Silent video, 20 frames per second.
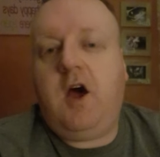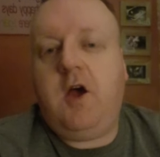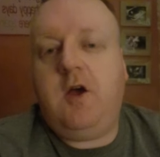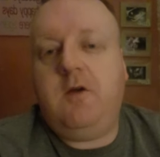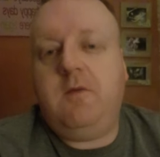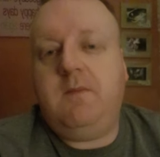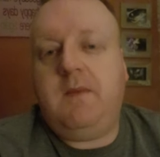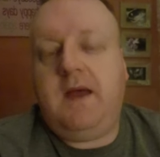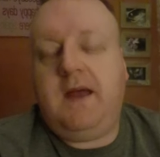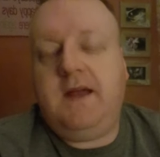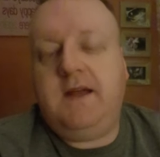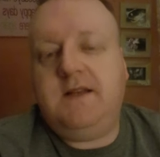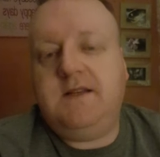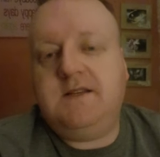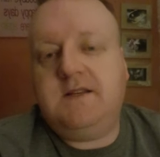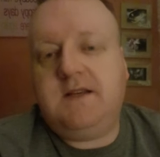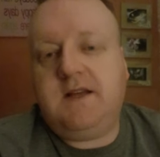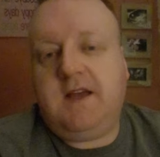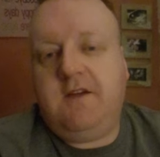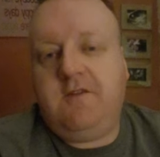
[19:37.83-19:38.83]

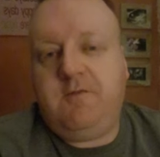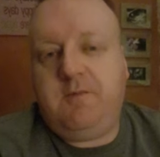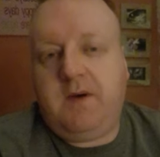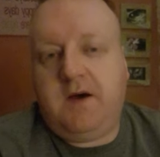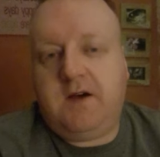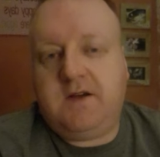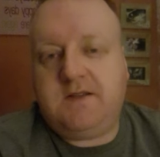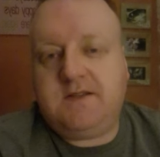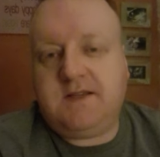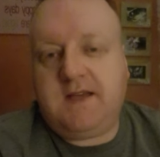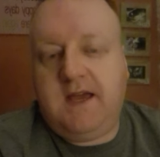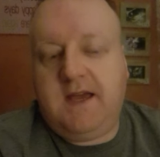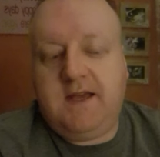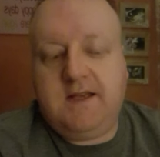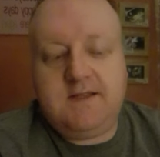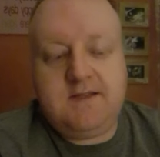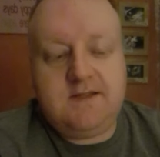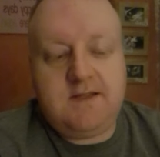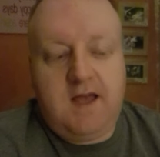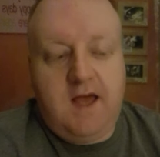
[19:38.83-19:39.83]
Homemade Gift
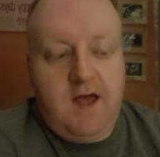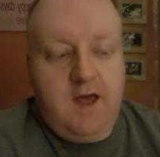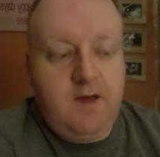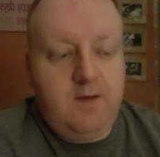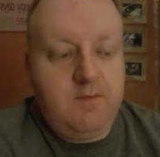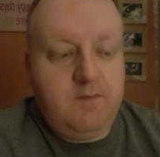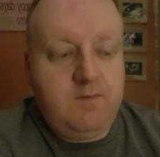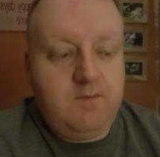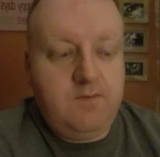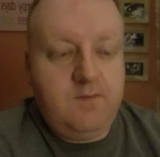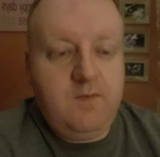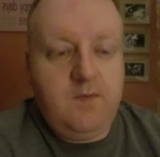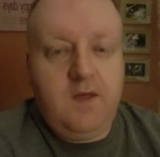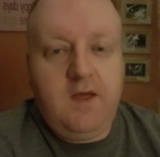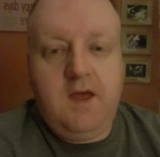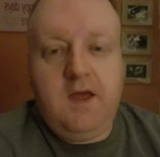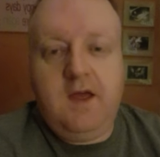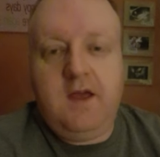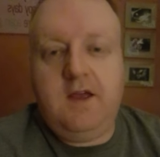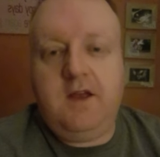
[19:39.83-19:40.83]
Baskets.
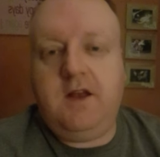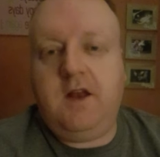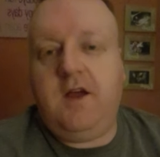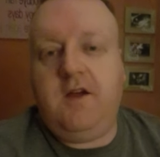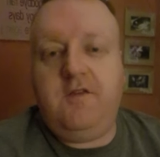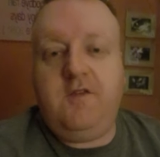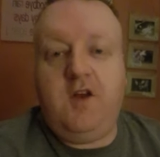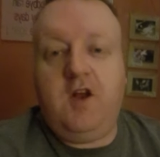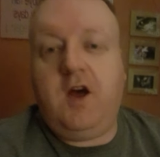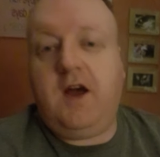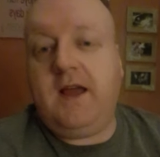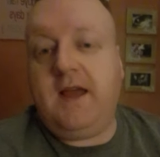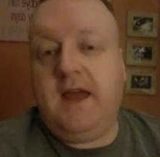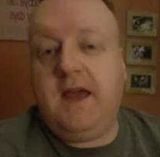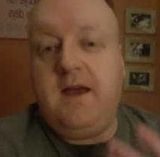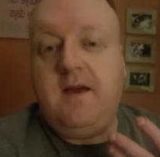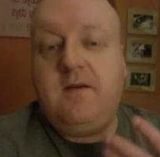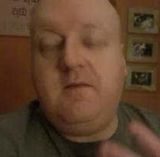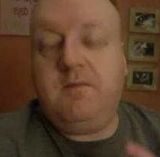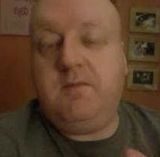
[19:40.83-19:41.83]
You know, if you like
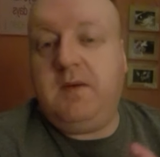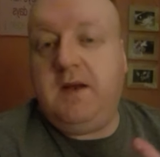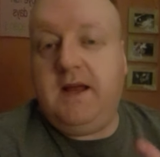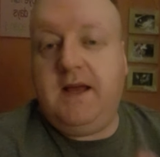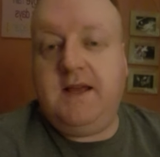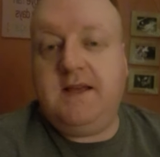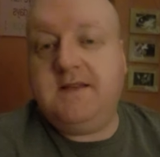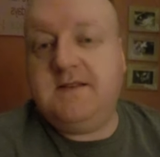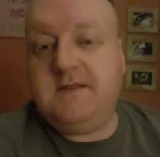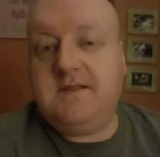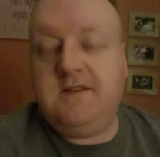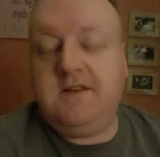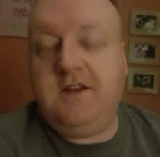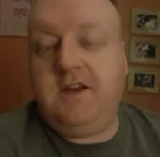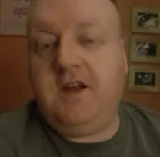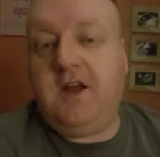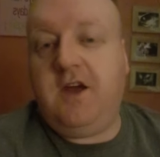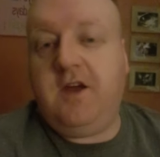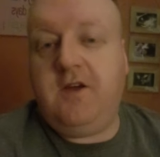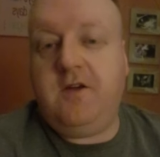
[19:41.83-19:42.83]
it, please,
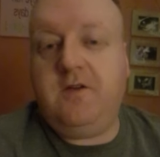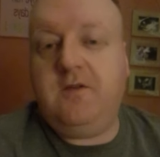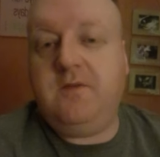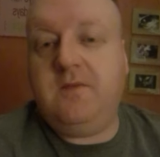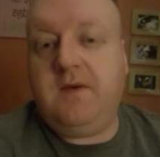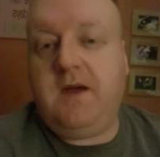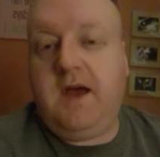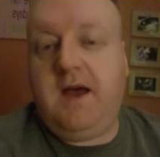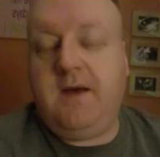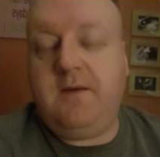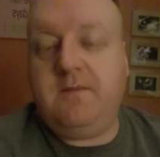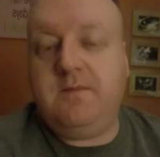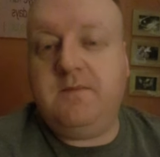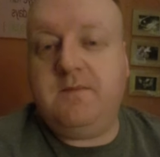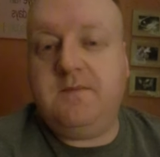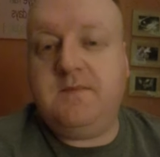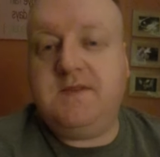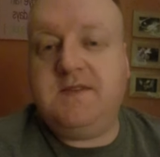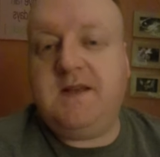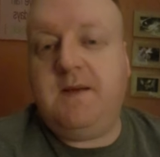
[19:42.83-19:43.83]
you
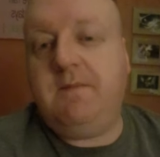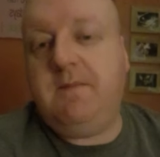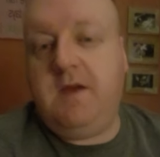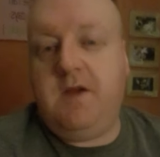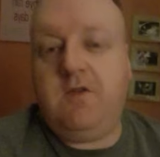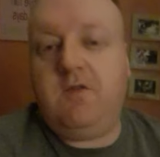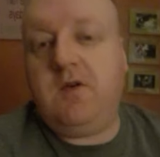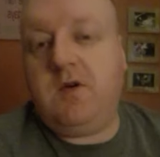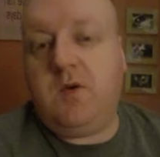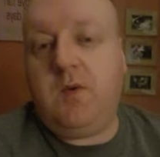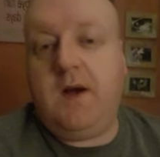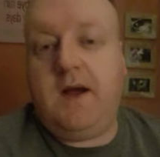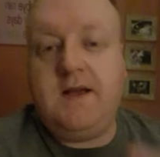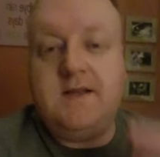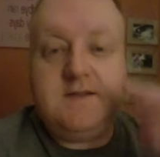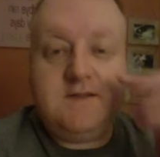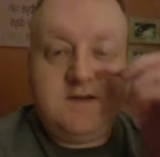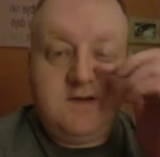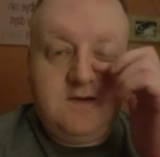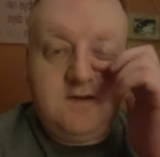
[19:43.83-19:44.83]
know, send me a
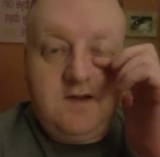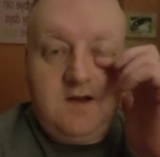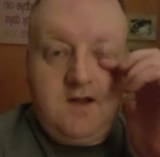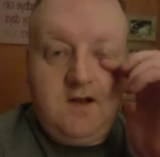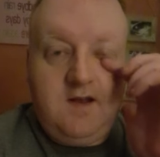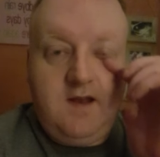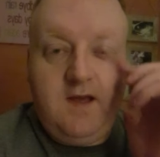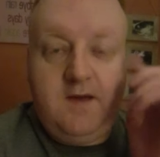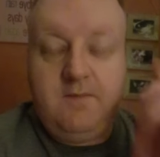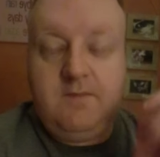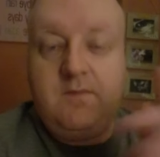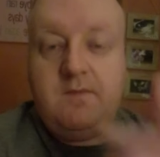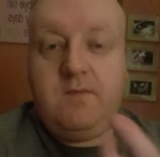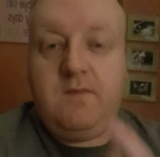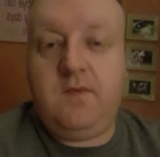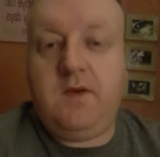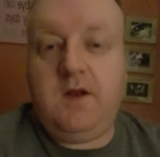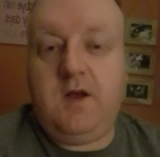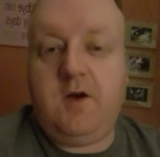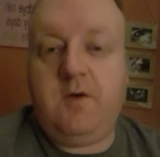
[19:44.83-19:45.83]
request and
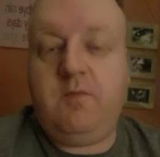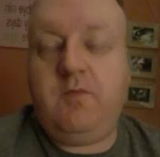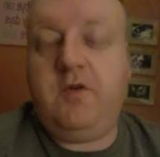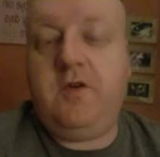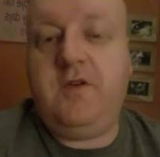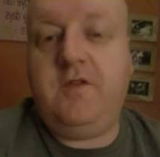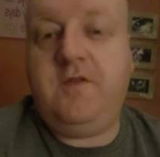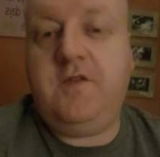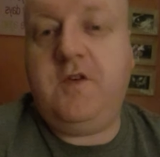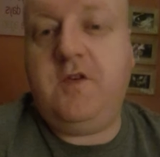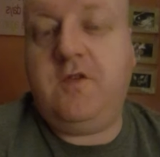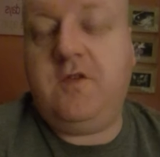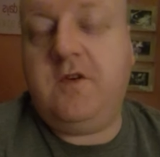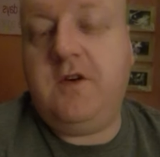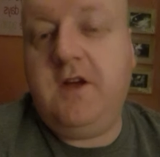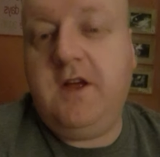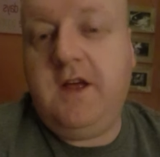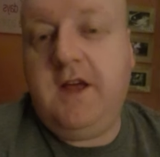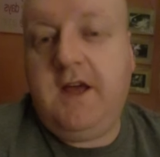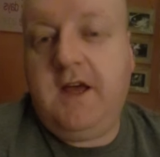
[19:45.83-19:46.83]
I'll approve
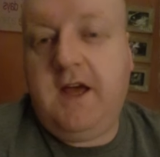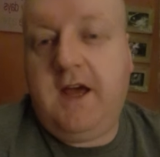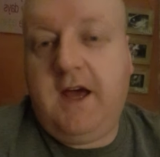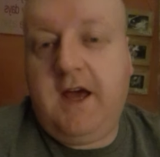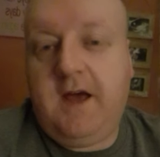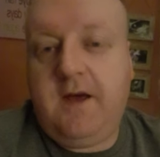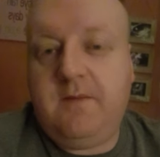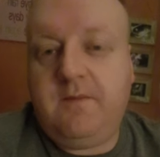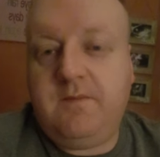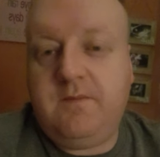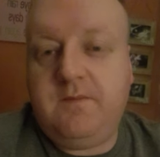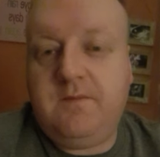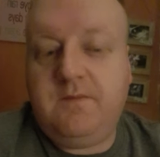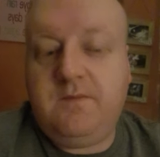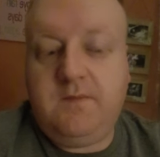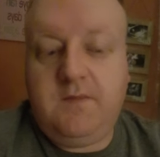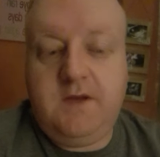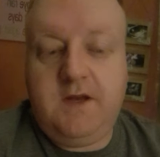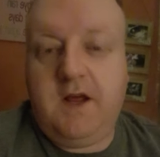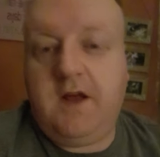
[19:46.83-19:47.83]
your,
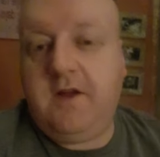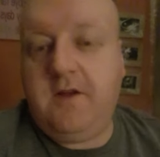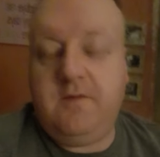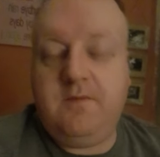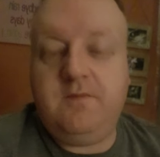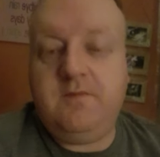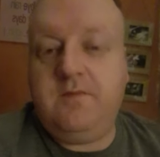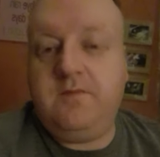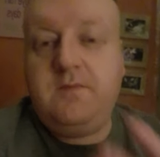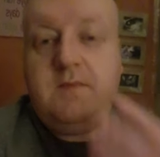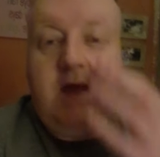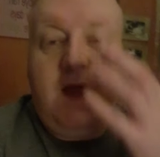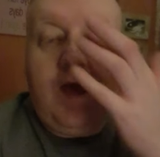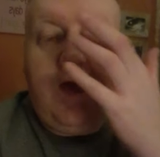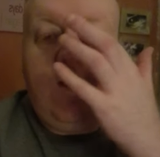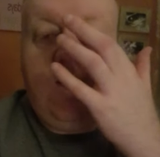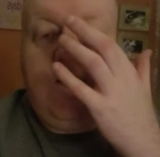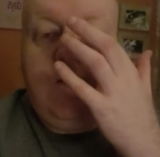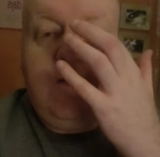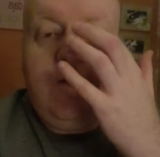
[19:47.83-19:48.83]
you know,
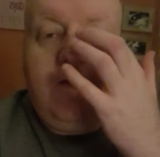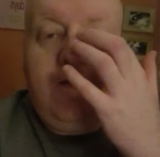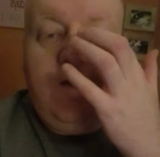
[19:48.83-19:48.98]
yeah,